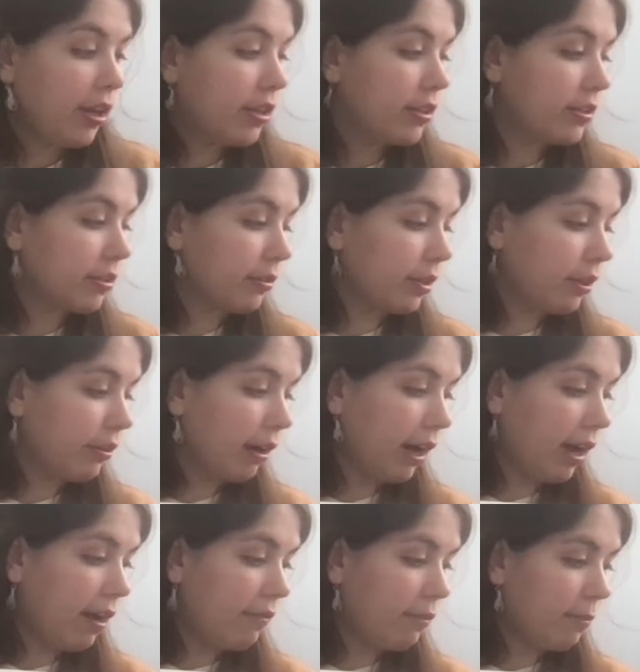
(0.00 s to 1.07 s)
So here I
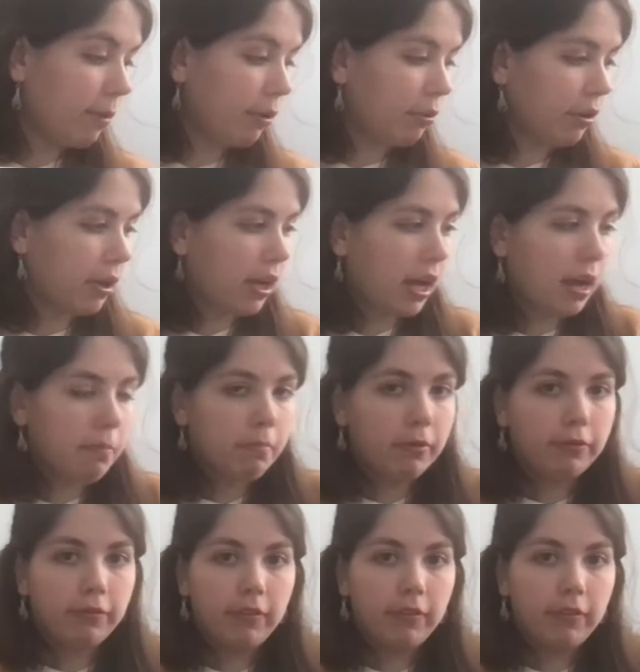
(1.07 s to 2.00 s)
have about a cup of